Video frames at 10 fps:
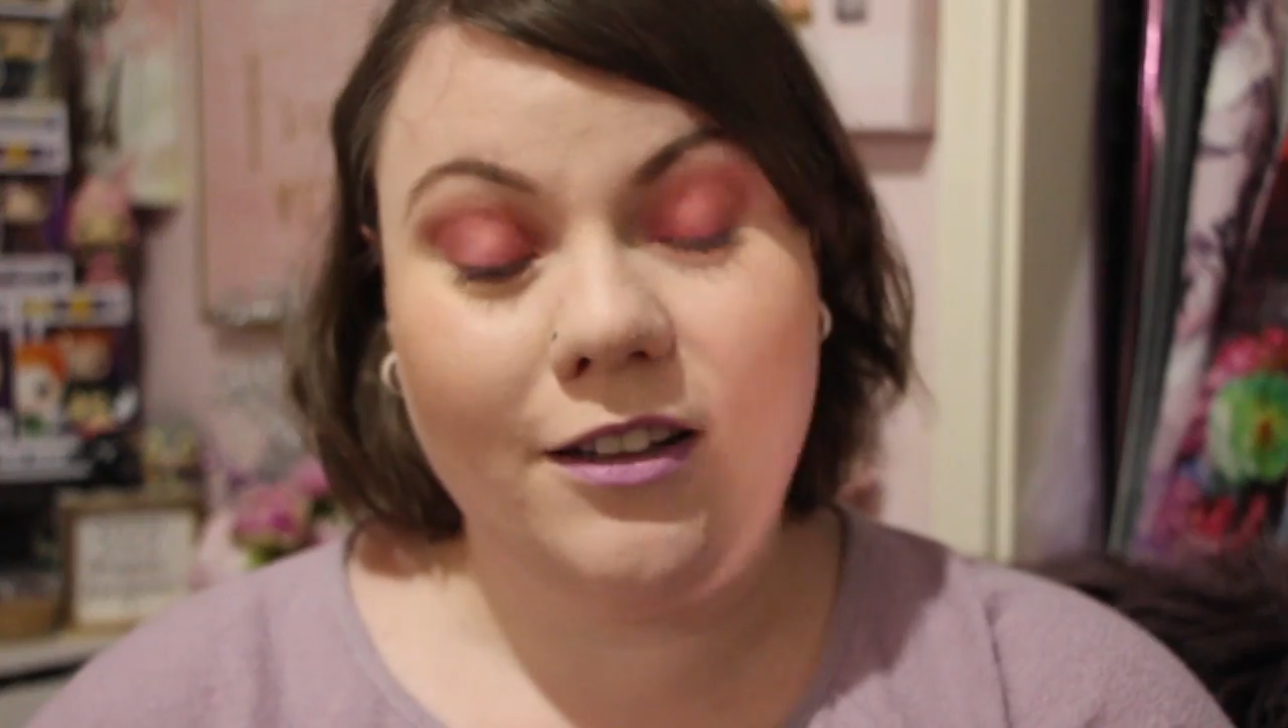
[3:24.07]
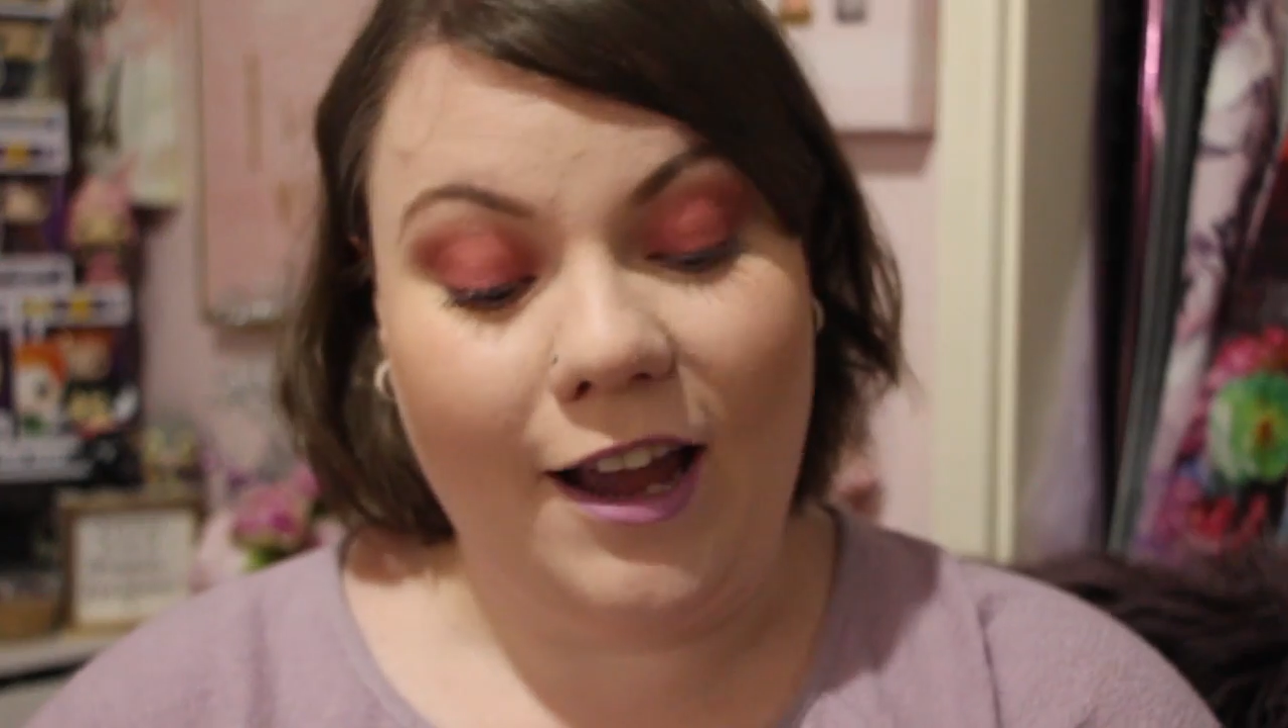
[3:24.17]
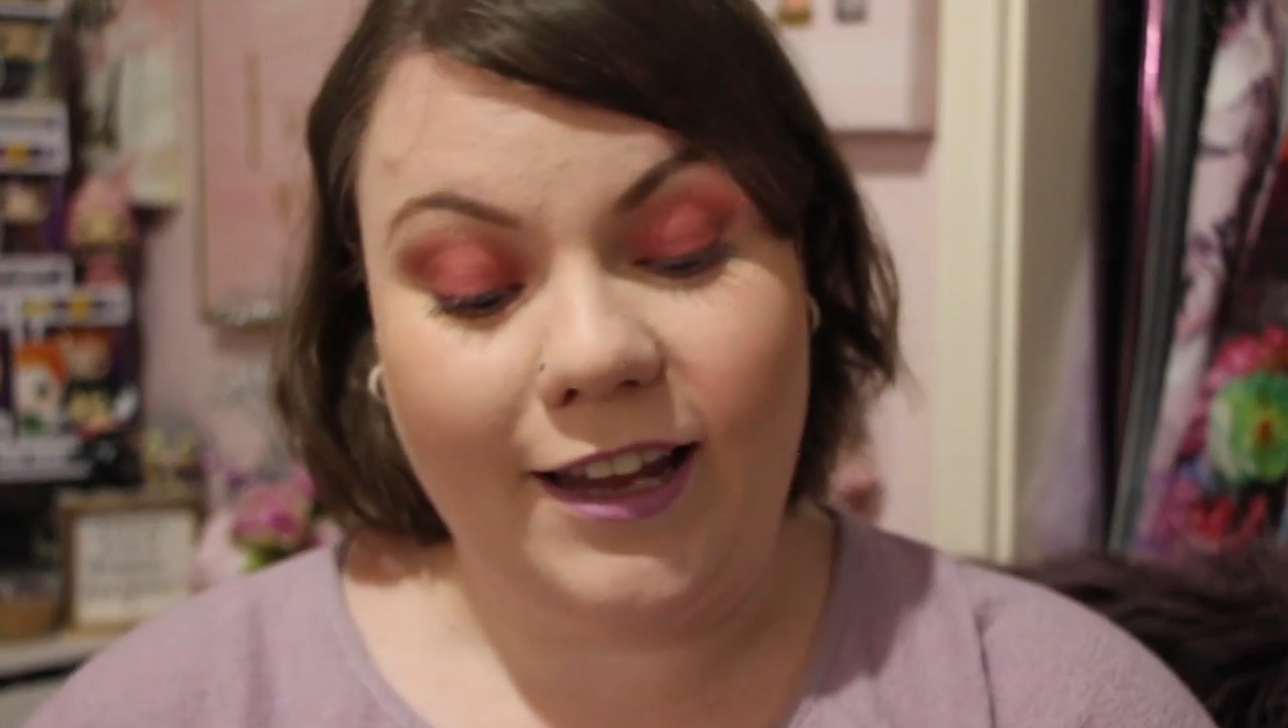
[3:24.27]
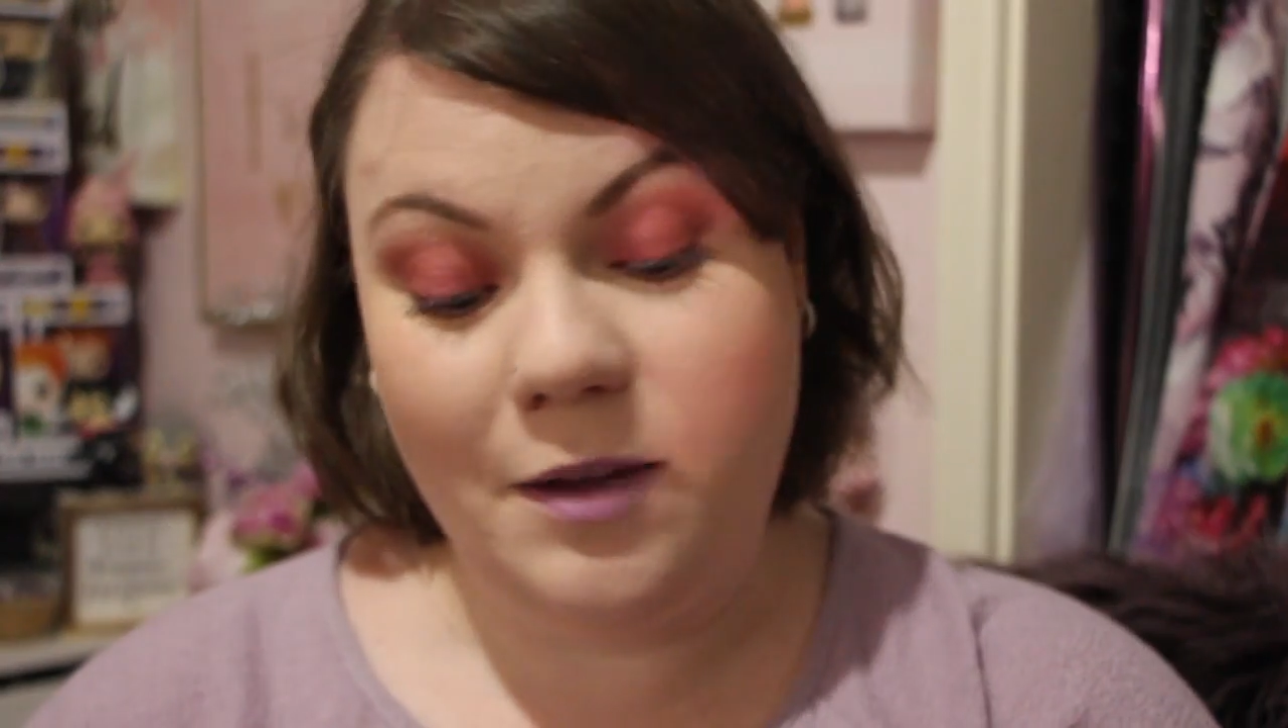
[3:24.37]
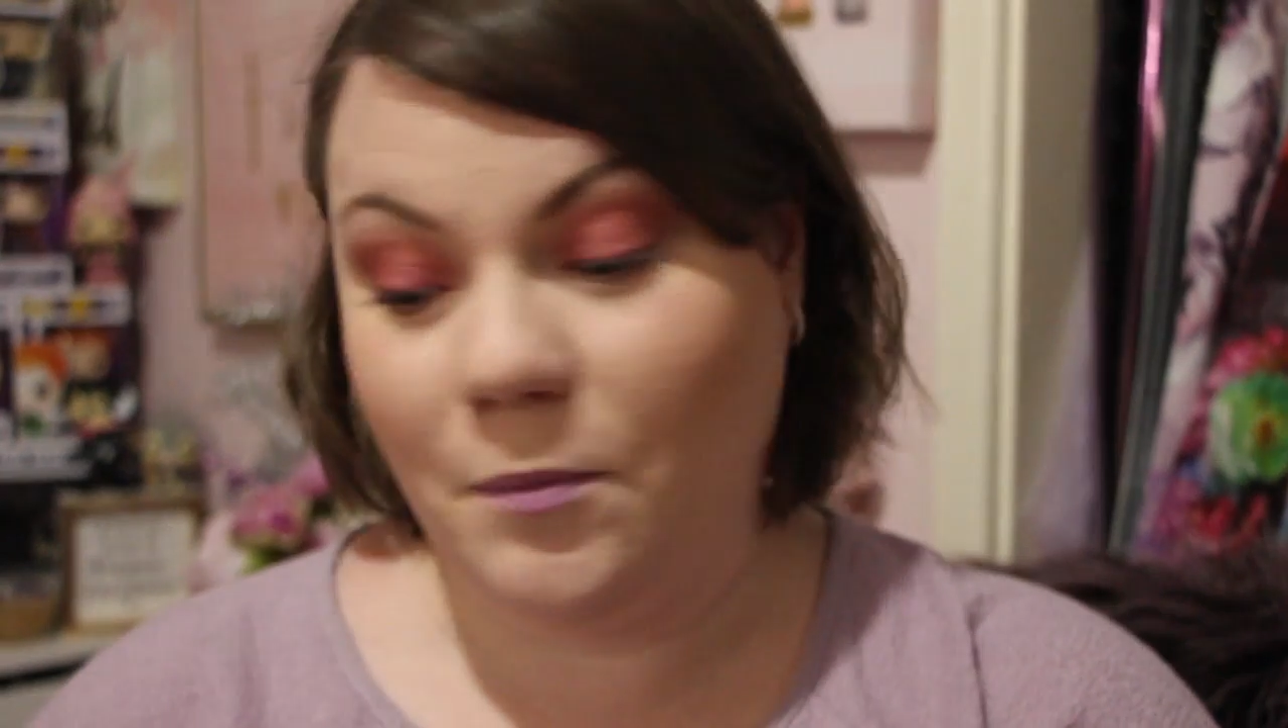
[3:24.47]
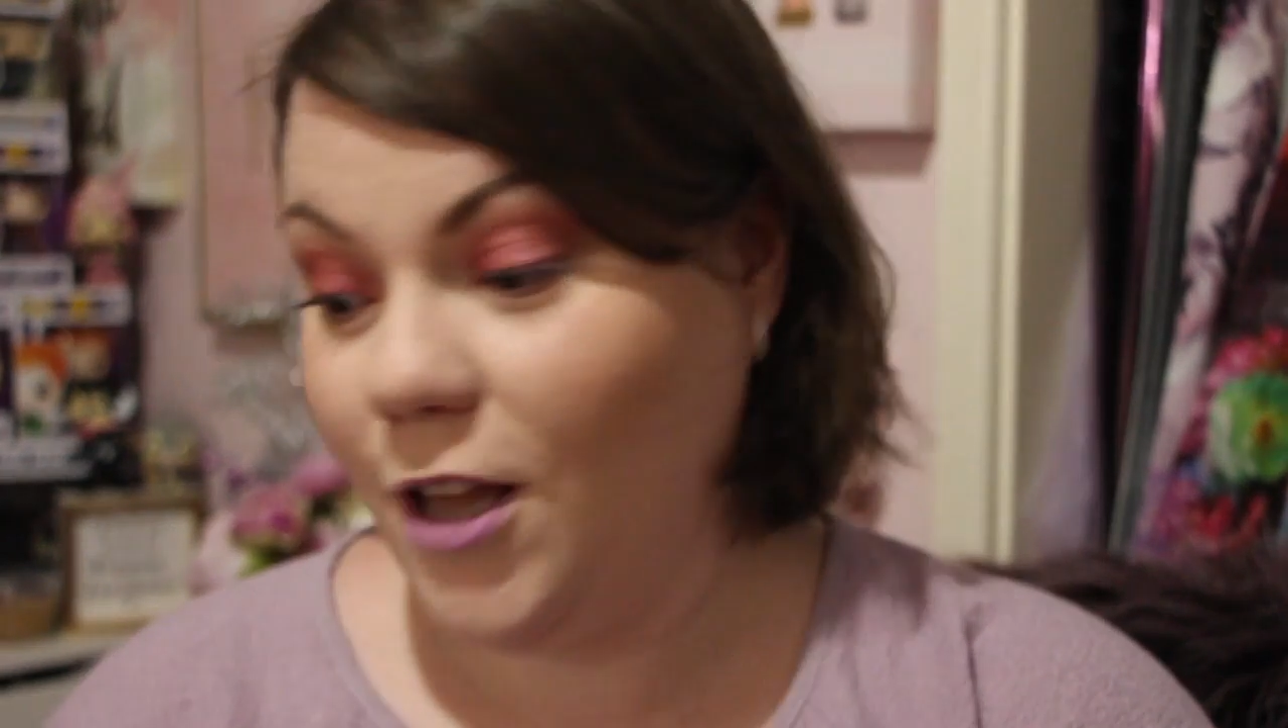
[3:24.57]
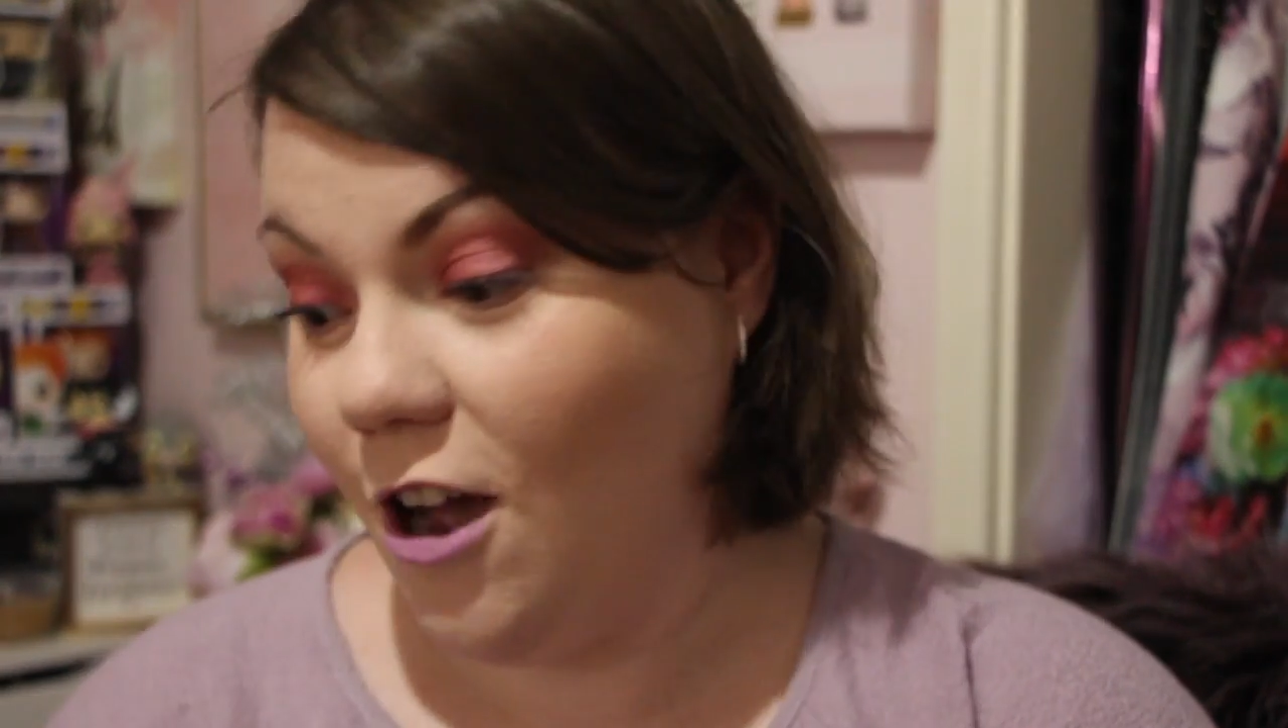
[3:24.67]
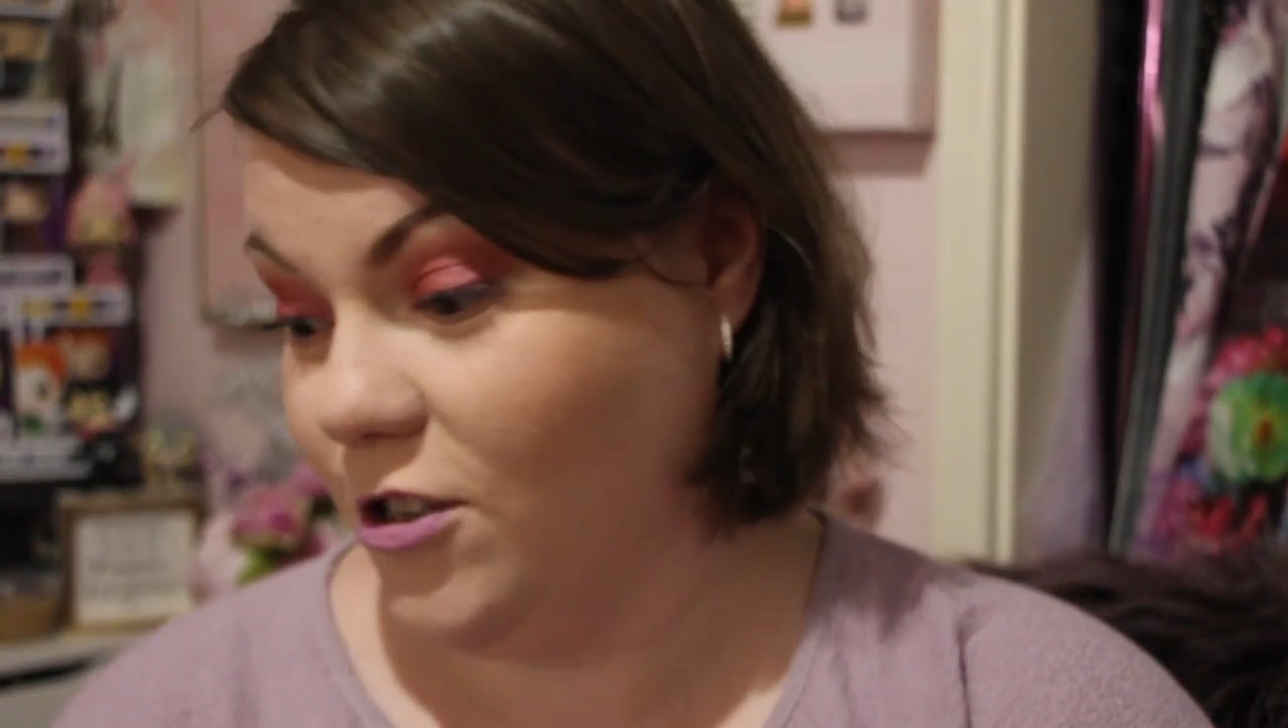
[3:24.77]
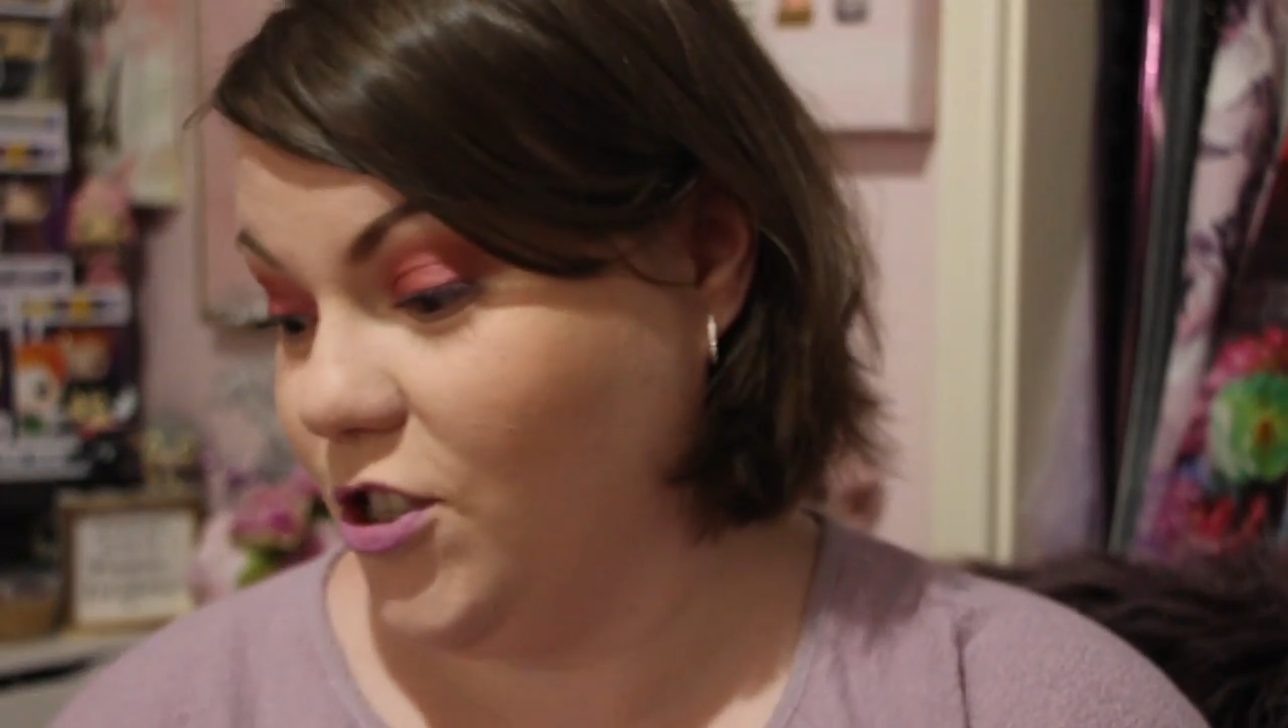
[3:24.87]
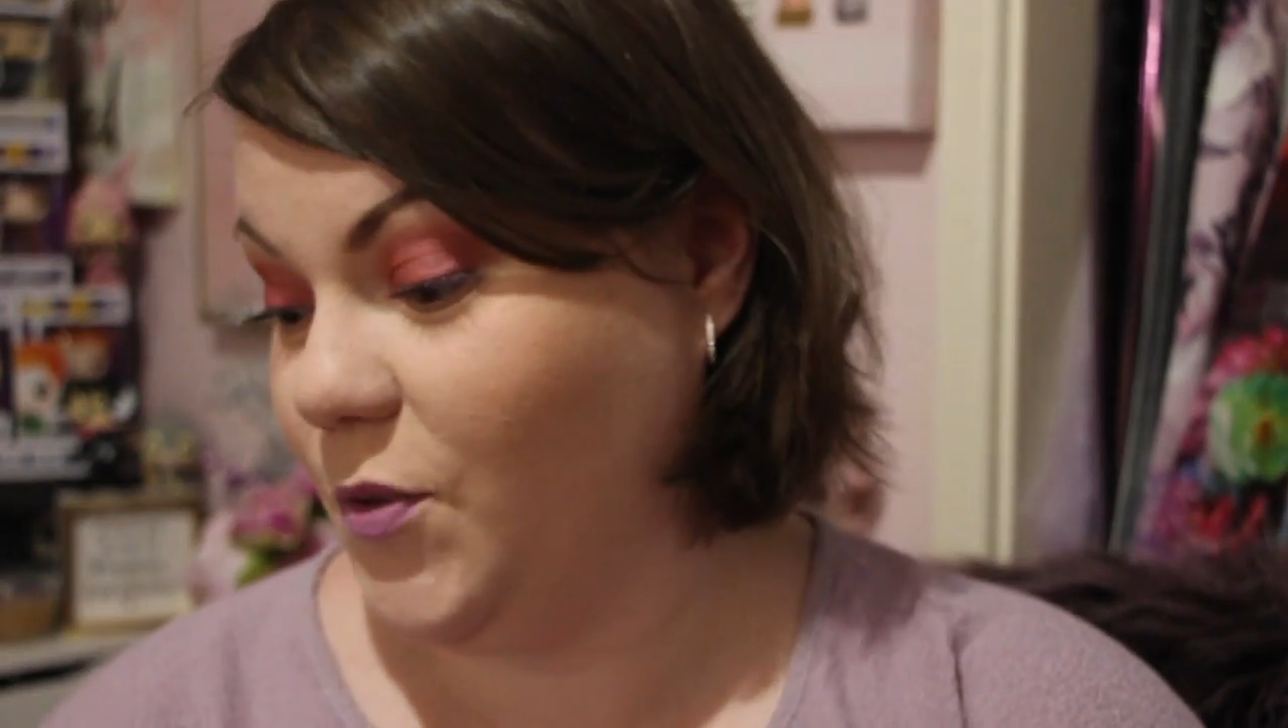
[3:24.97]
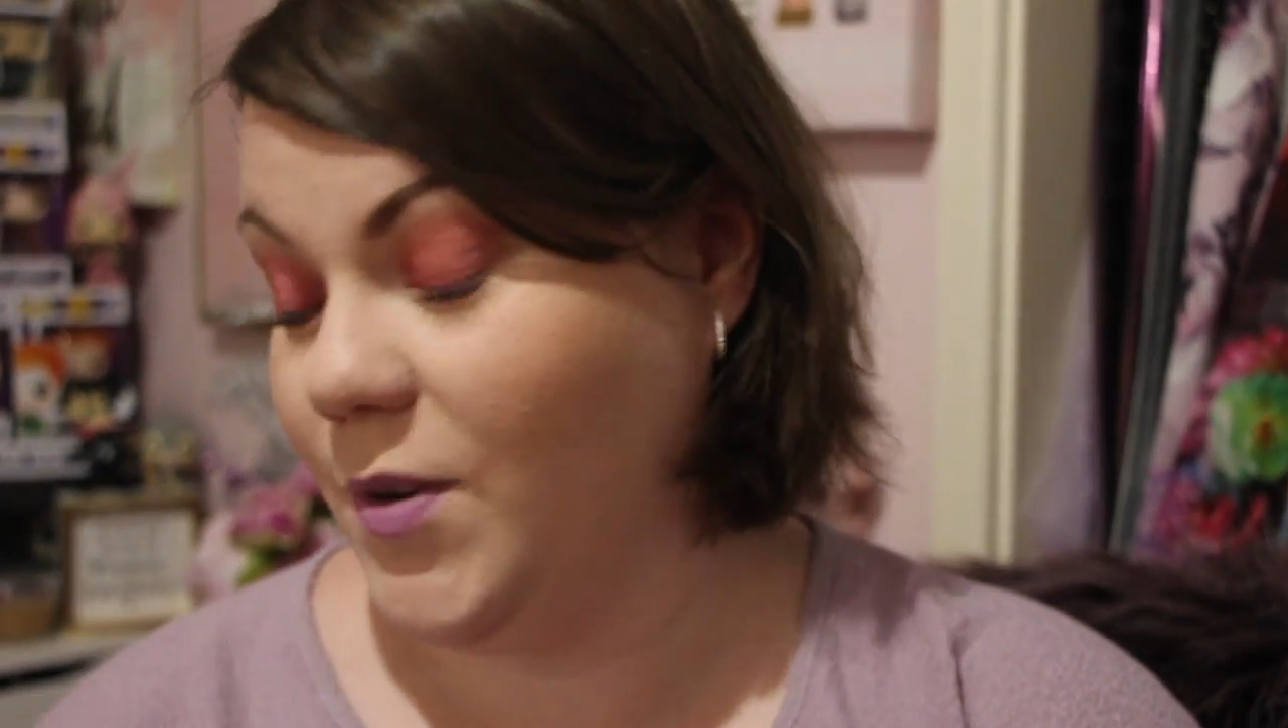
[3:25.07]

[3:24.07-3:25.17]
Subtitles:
liking blush,